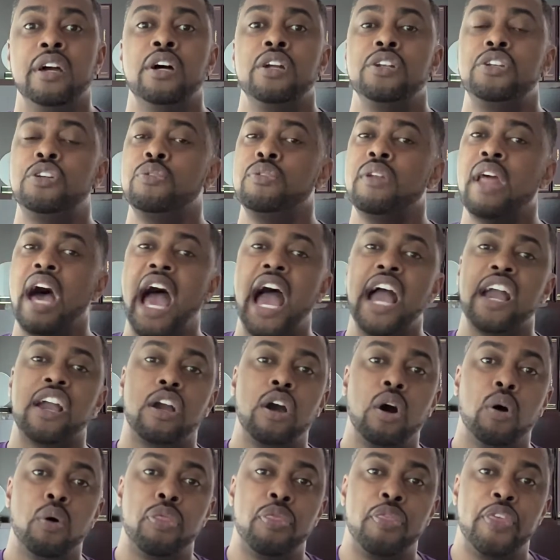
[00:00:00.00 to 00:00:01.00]
do not
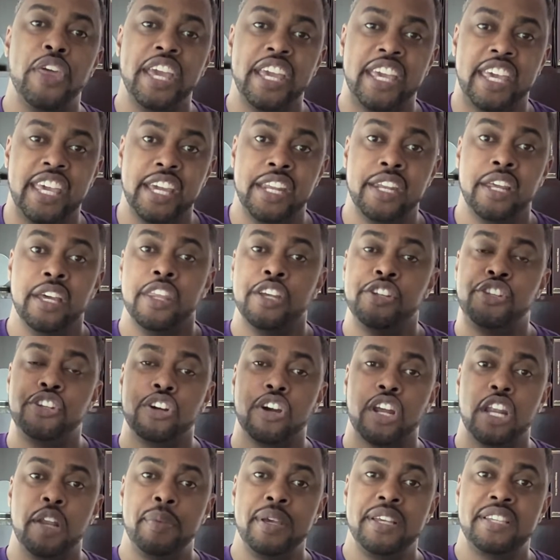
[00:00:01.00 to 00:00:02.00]
go thinking that you're
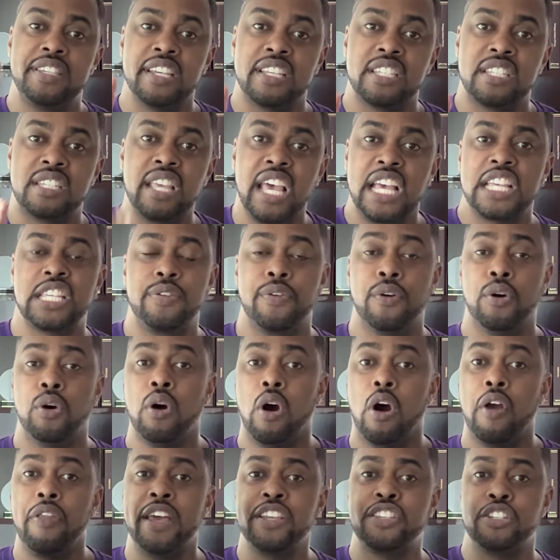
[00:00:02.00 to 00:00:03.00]
going to be successful
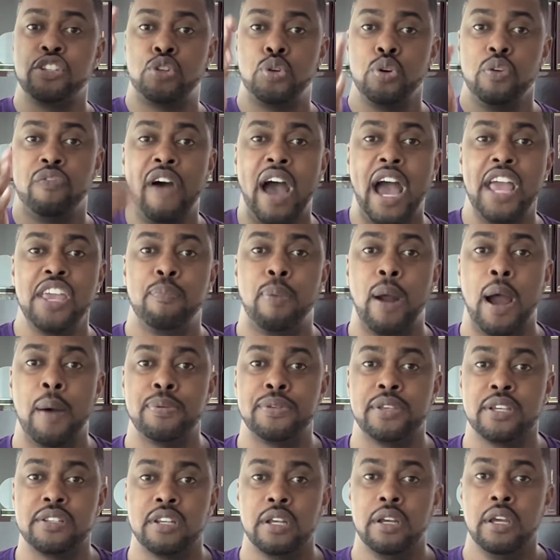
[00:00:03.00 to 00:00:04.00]
or that's a true value
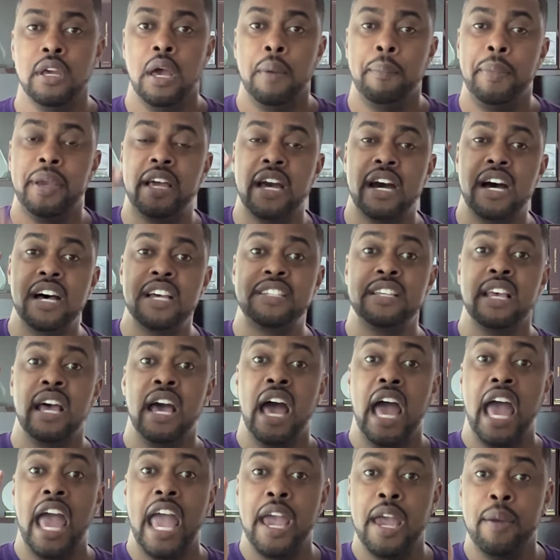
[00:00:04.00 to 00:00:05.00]
proposition because
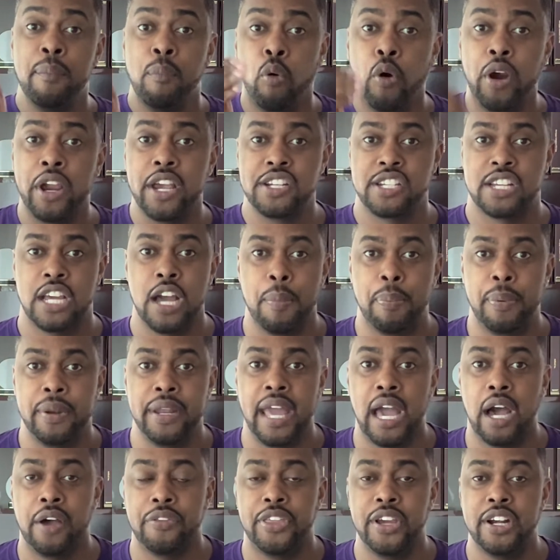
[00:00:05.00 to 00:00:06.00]
a mortgage
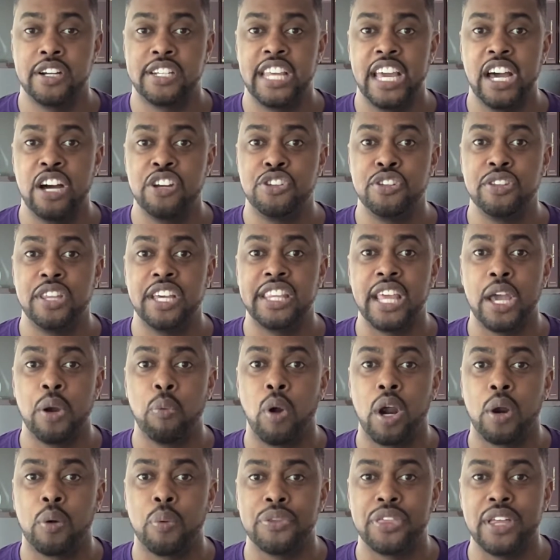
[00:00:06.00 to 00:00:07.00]
company out there tells you that they
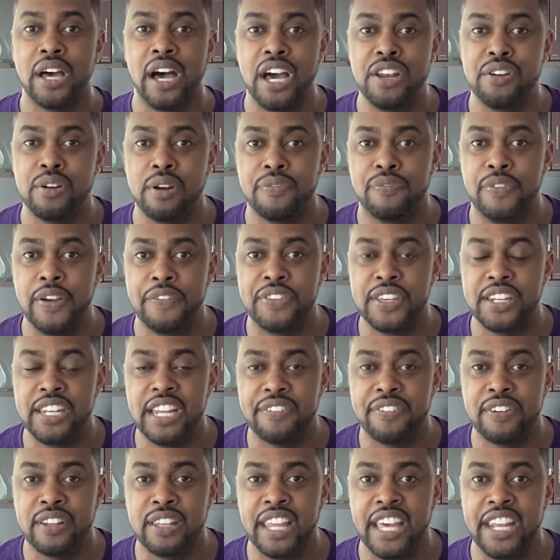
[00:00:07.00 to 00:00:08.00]
work with 150
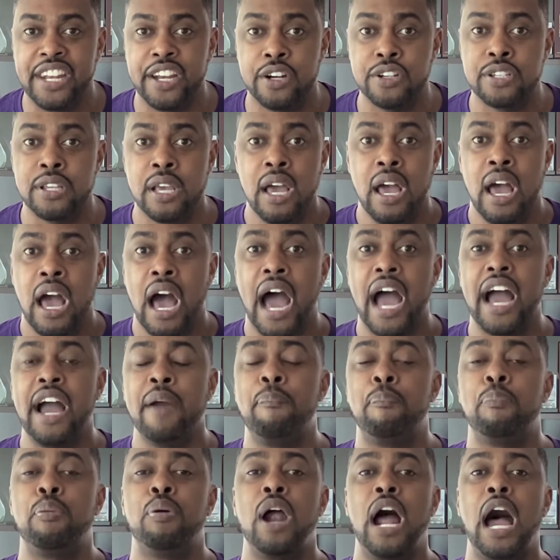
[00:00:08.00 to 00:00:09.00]
different lenders. I
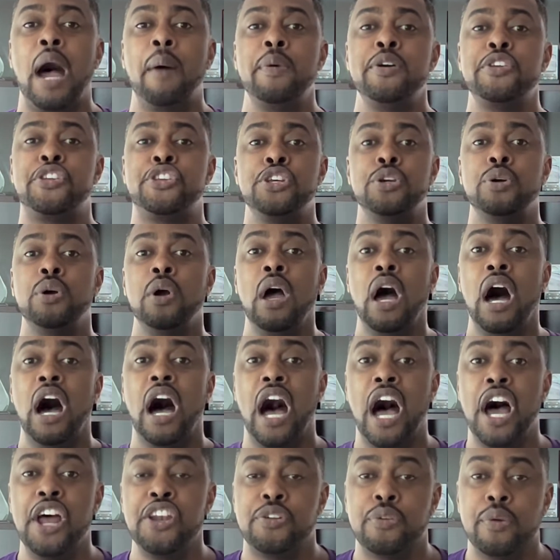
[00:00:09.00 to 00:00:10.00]
promise you
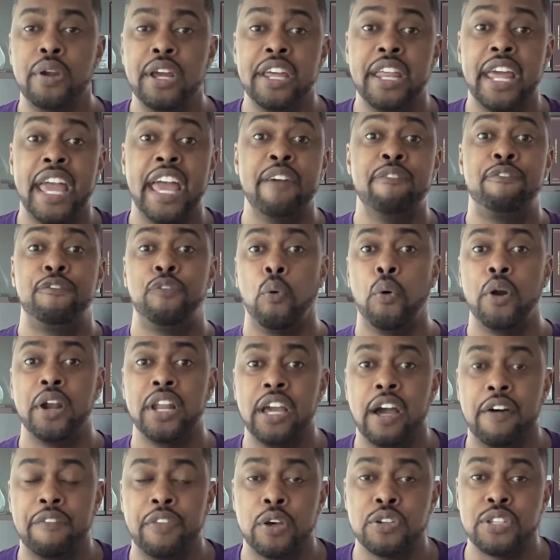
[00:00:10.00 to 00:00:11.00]

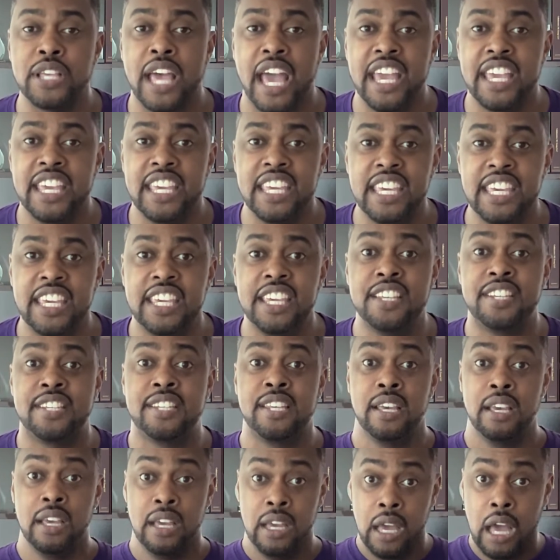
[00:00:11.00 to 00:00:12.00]
140 of those
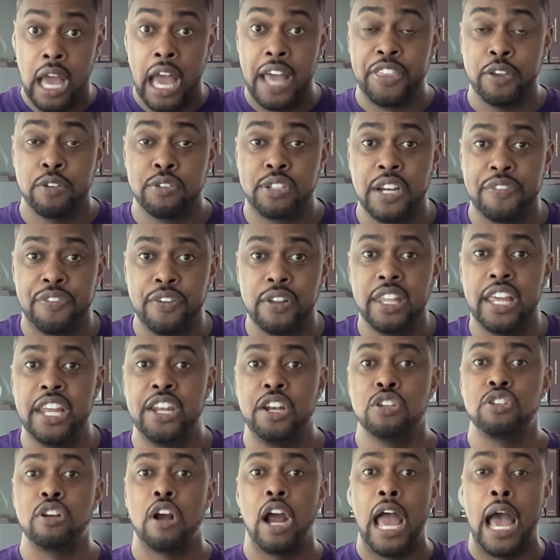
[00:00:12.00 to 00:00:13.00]
AEs at those different
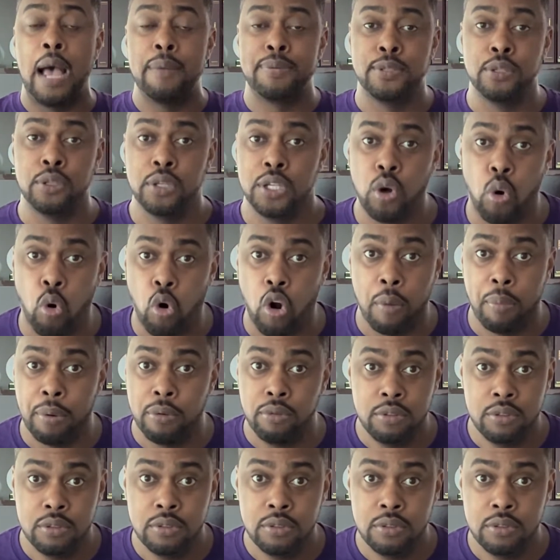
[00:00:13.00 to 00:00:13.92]
lenders are absolutely horrible.